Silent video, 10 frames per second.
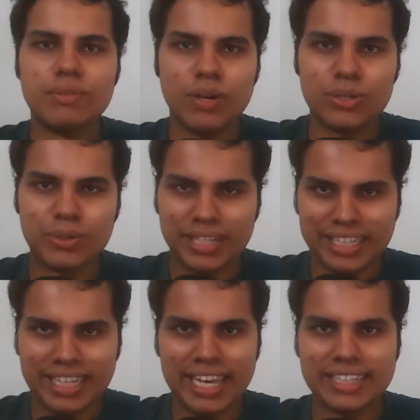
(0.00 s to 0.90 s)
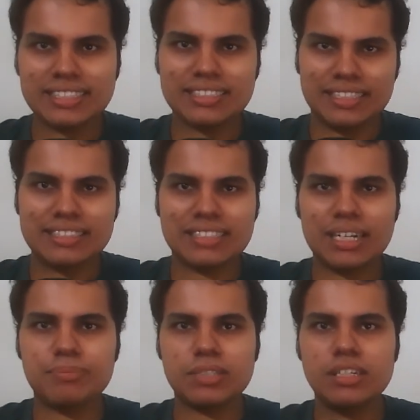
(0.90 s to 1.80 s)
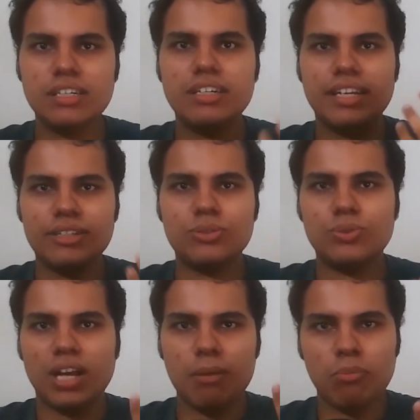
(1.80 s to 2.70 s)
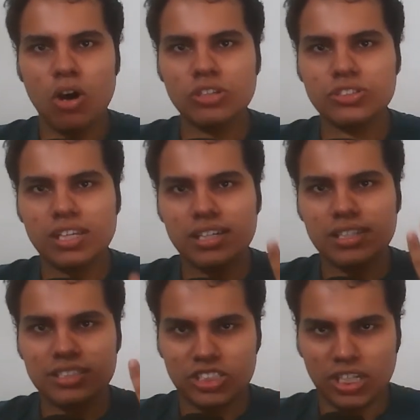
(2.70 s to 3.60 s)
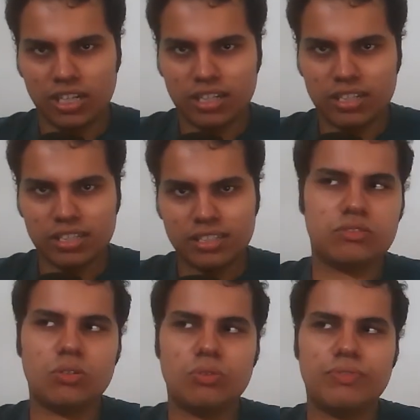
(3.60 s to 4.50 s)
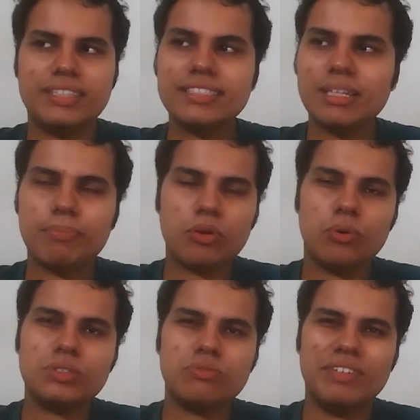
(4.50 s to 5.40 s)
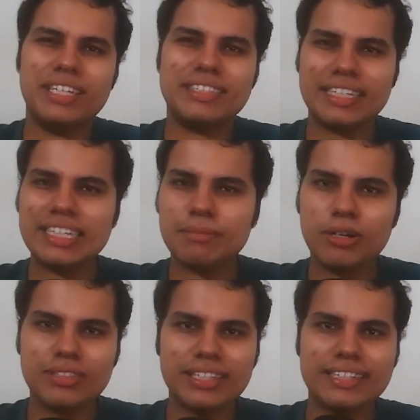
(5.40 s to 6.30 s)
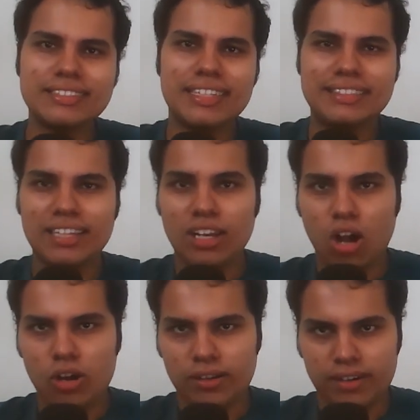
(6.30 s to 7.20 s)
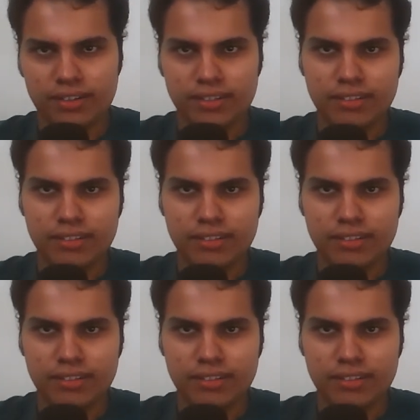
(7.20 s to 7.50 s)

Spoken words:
we want to create this script into a modular chunk. So with this approach, we think about things in the long run.